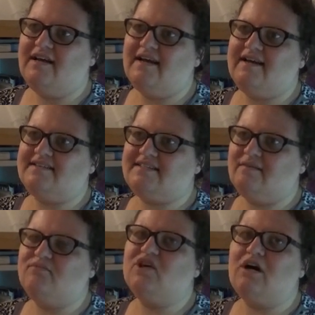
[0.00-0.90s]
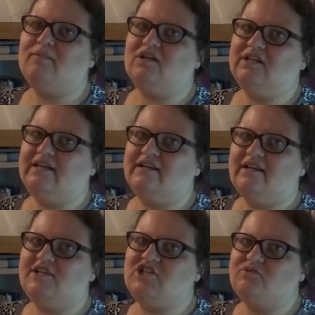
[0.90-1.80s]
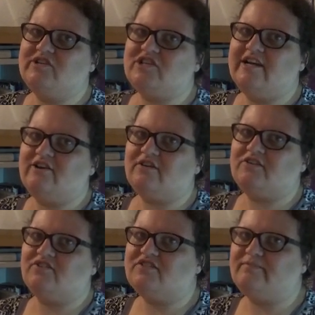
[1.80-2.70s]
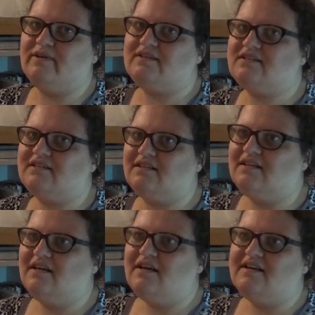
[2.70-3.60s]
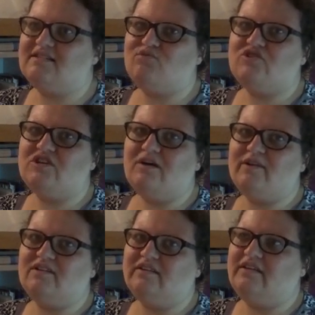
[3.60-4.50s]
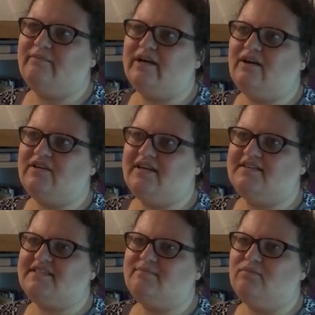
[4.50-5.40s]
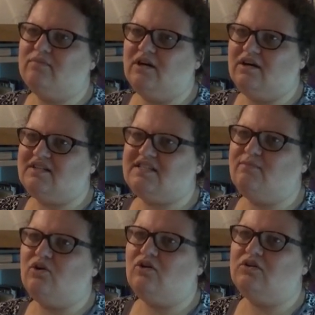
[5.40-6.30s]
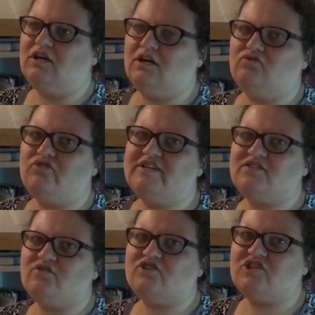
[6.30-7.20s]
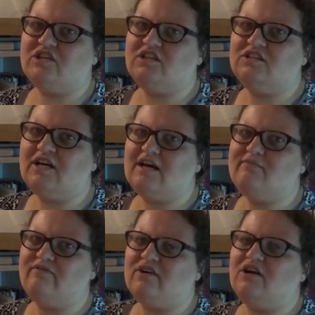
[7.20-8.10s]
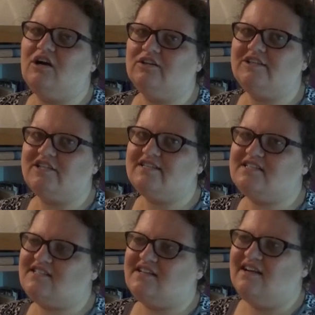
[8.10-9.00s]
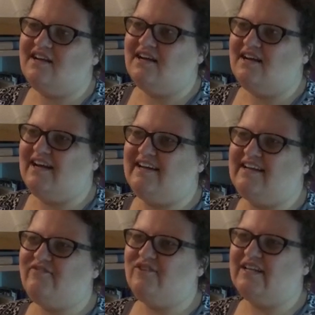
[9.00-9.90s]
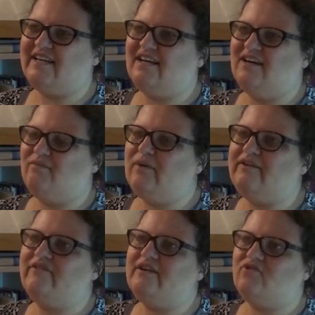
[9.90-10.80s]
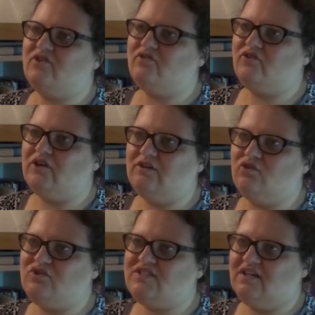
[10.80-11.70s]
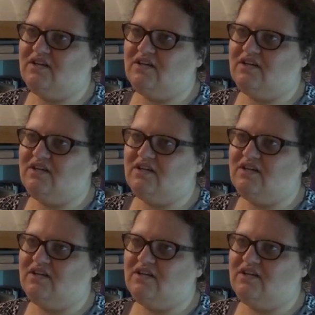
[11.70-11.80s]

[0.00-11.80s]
has some nominally Jewish characters, but uh, is predominantly about a uh, small uh, research uh, lab of oncologists. And I feel like uh, my favorite of her novels